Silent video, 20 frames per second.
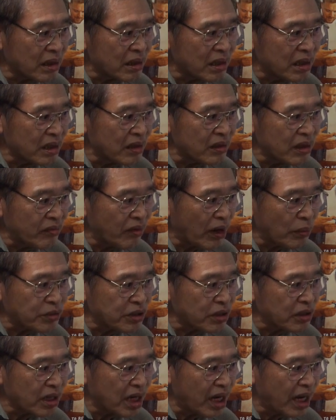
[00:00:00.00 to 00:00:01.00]
the
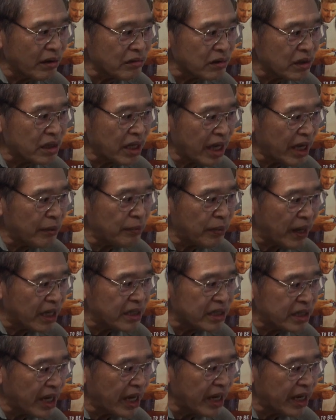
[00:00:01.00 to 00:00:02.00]
eruption cloud day by
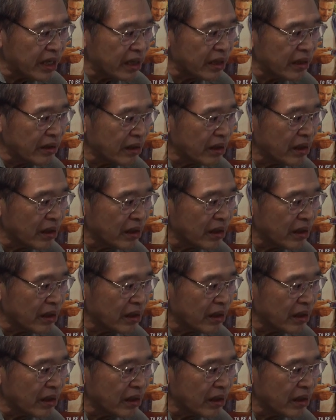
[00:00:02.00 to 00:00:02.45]
day.